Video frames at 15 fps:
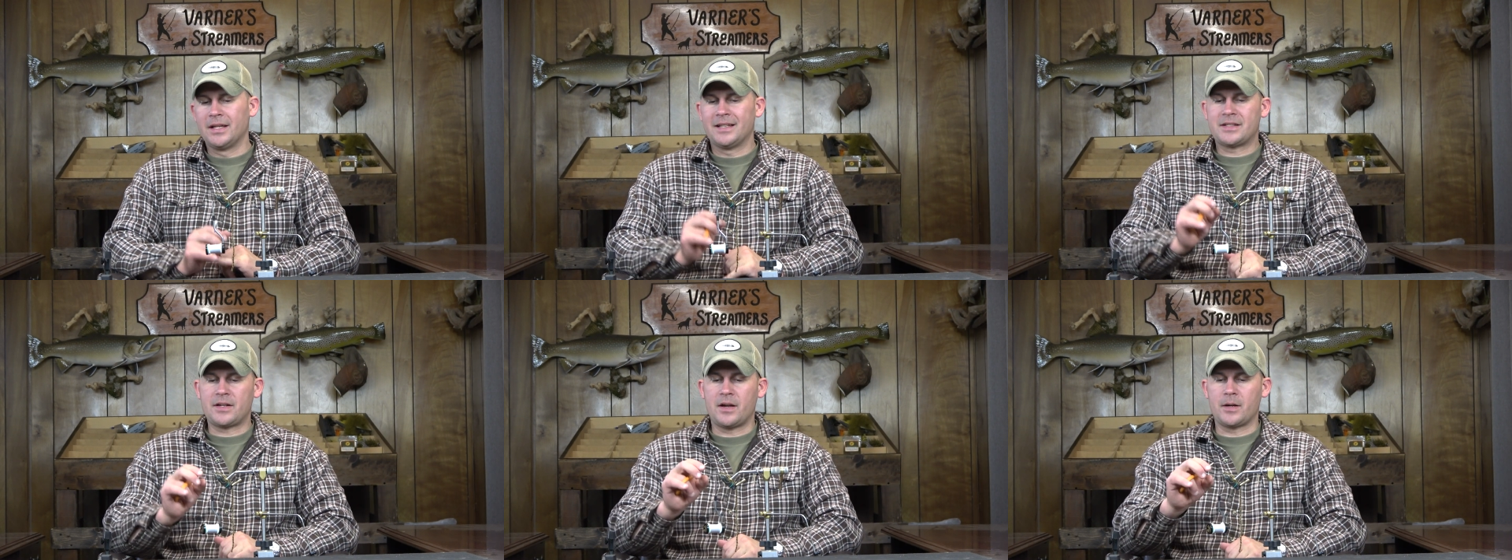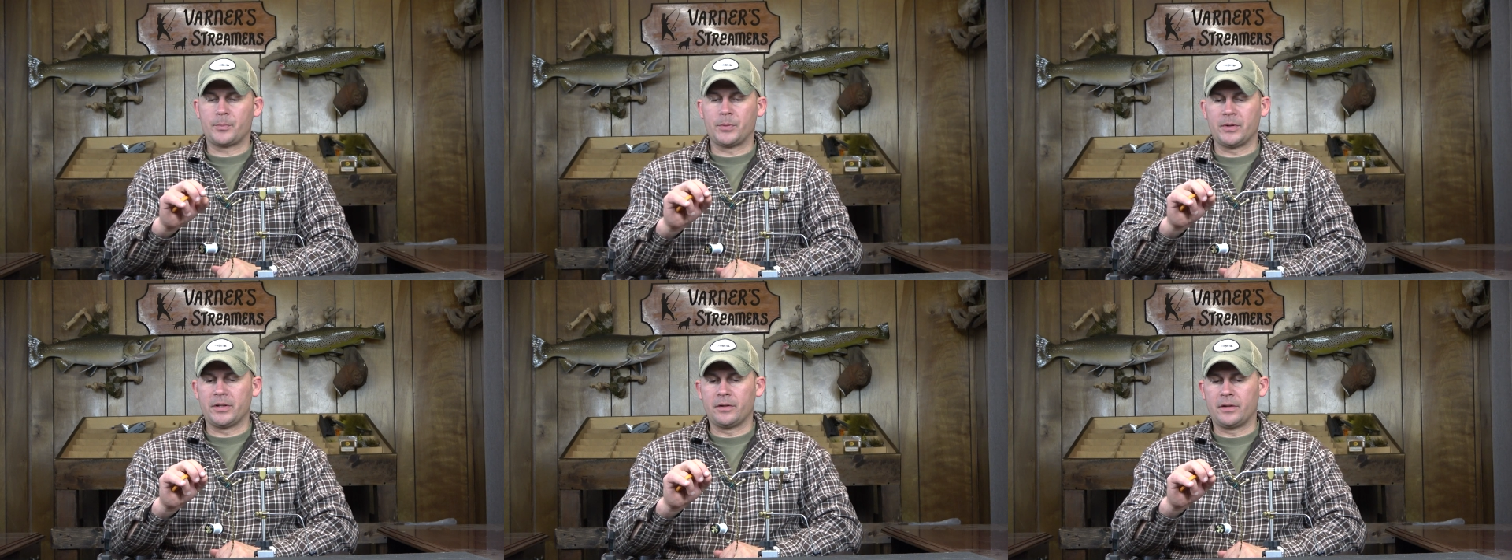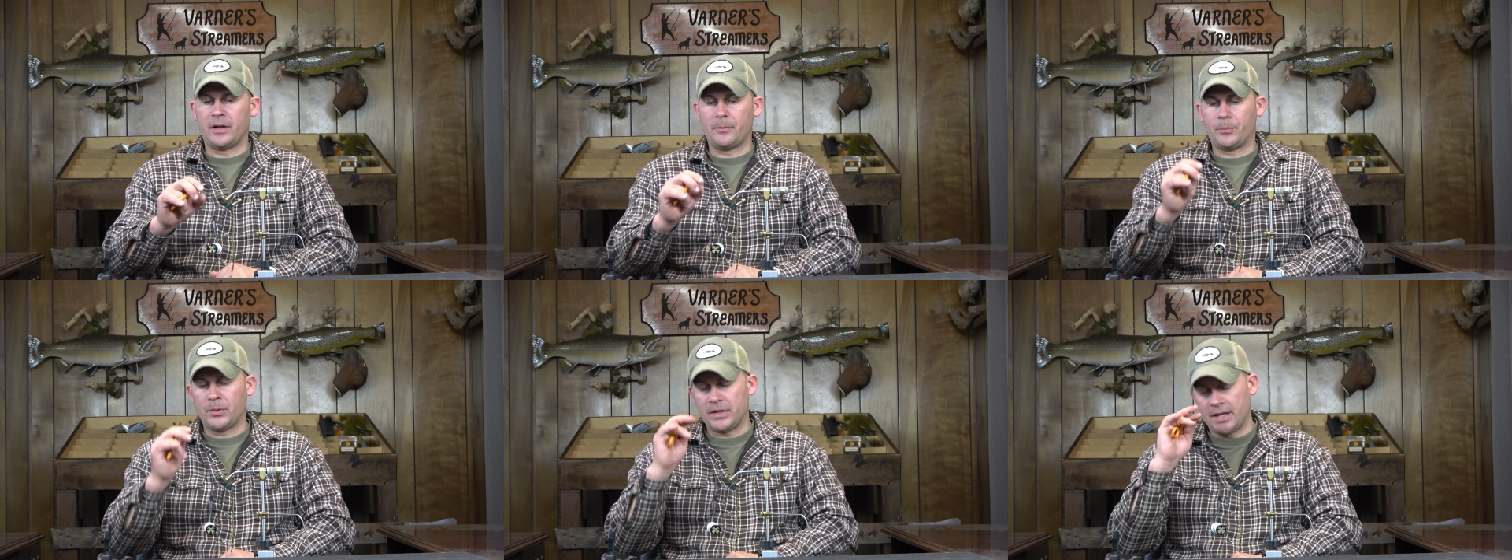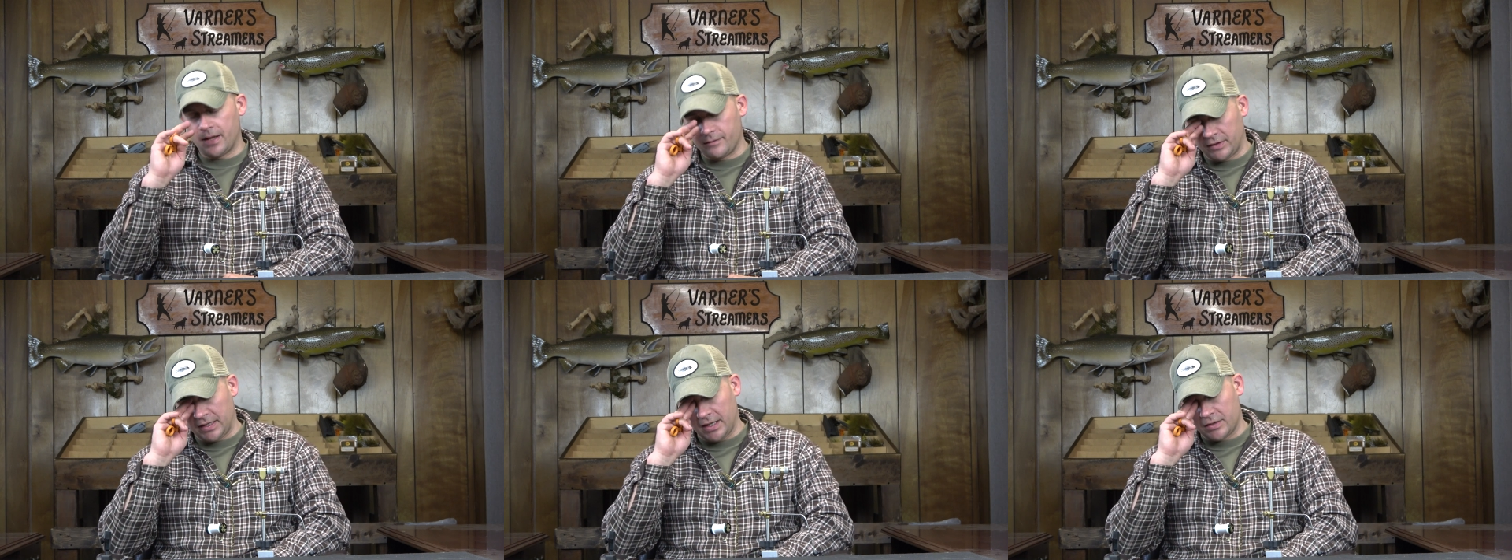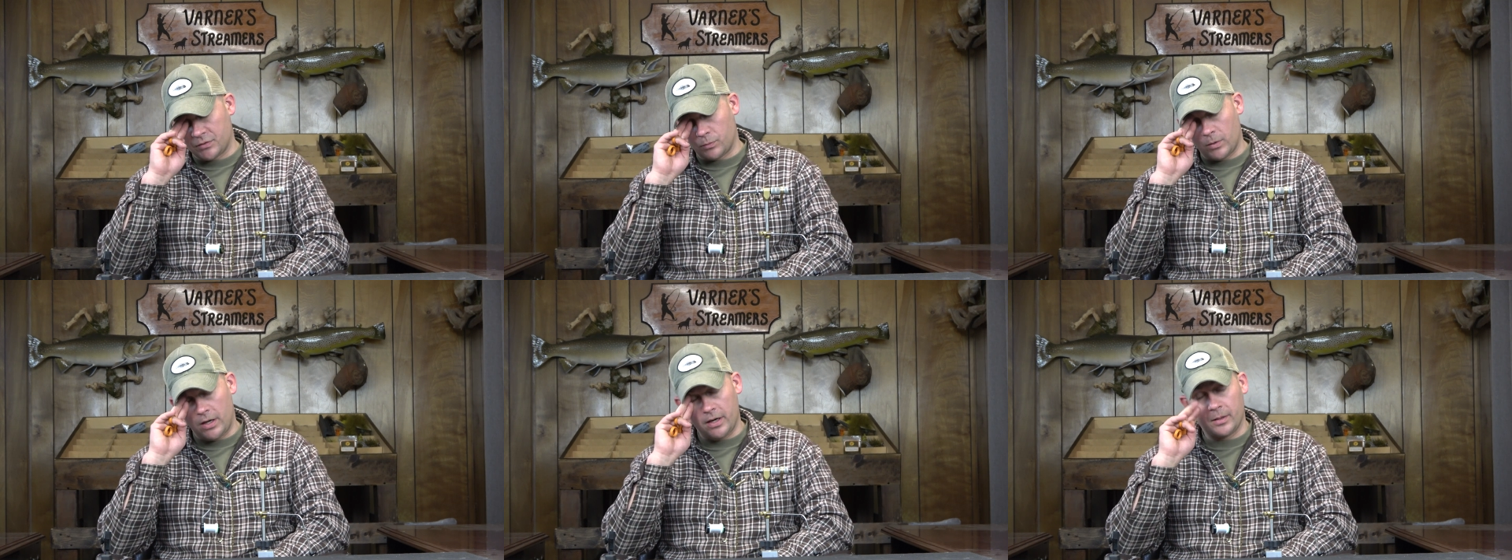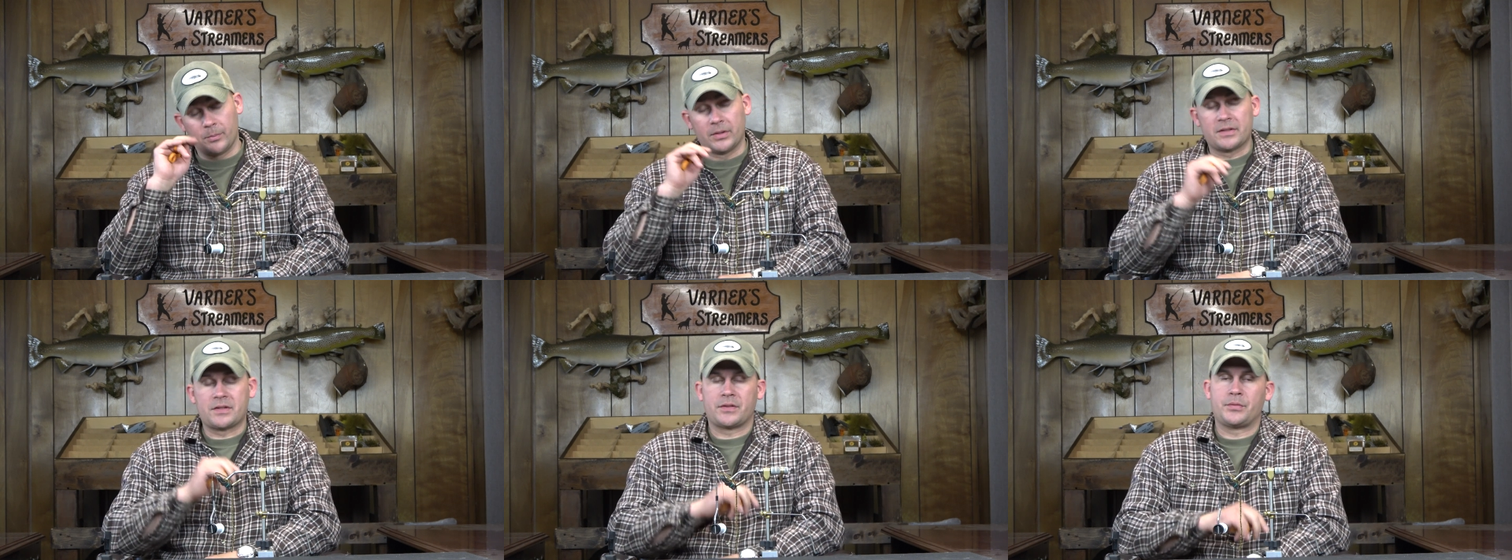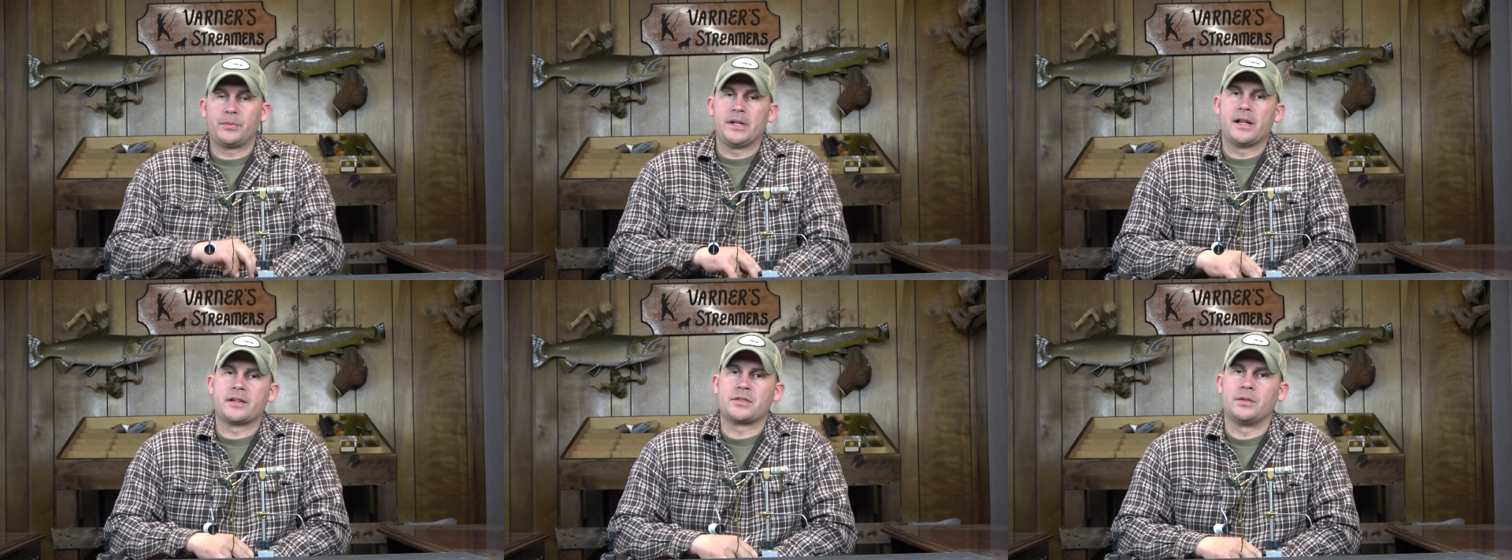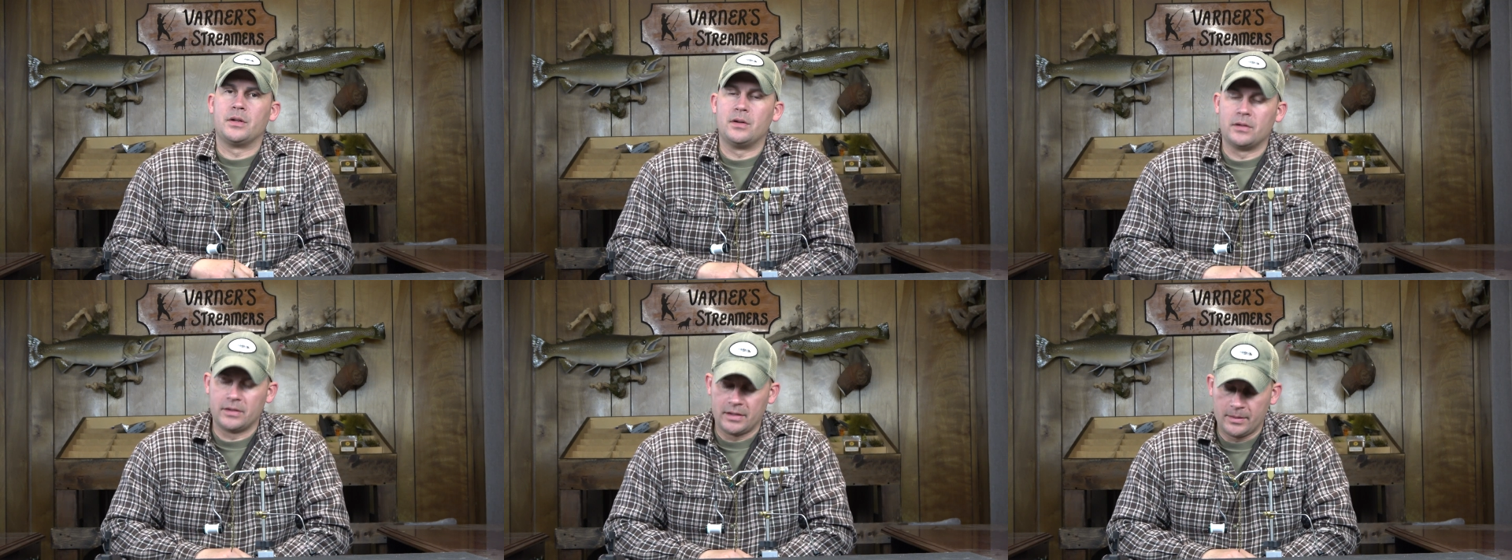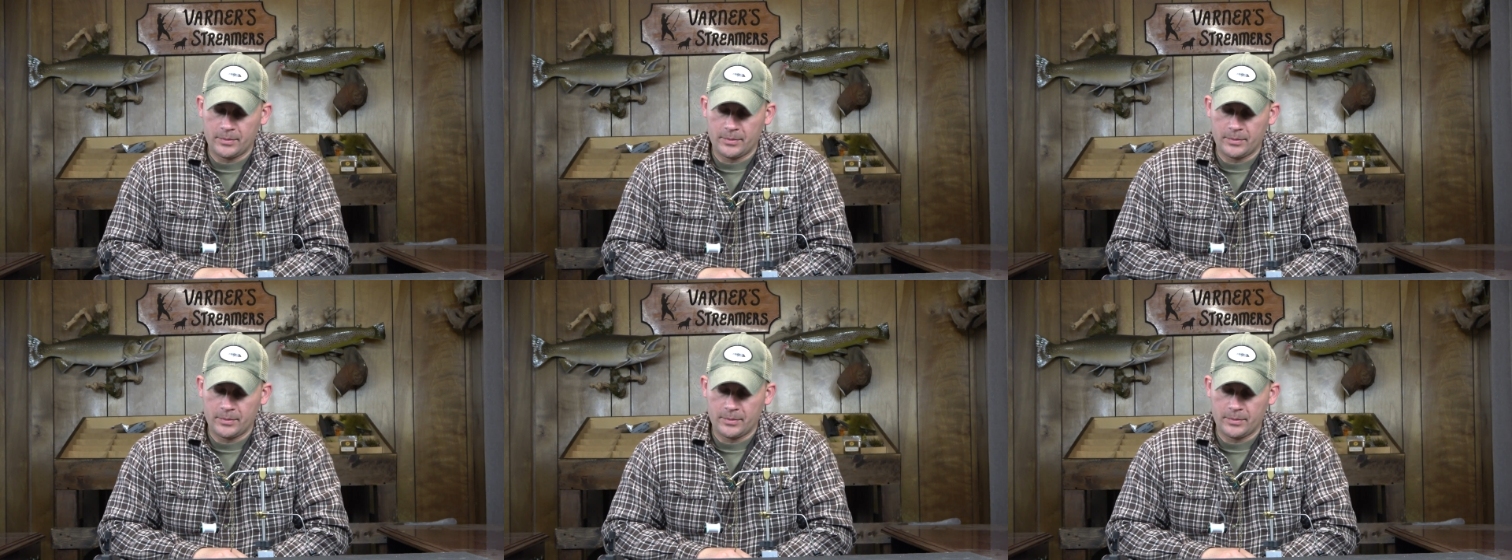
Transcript: It's got a pretty heavy gauge wire, but it's a 3X long.